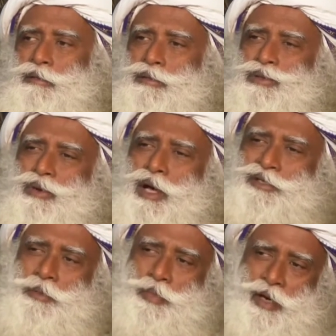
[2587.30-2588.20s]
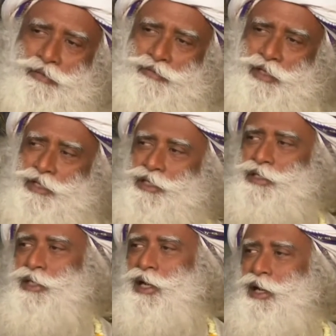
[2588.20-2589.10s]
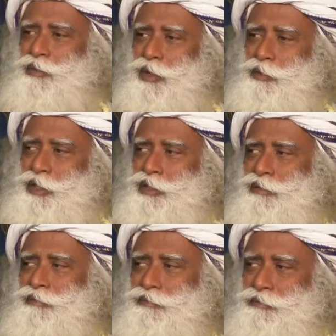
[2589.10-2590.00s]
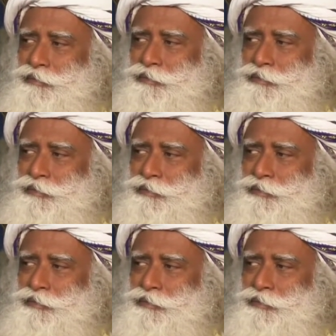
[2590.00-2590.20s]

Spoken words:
So as a part of this, we've been…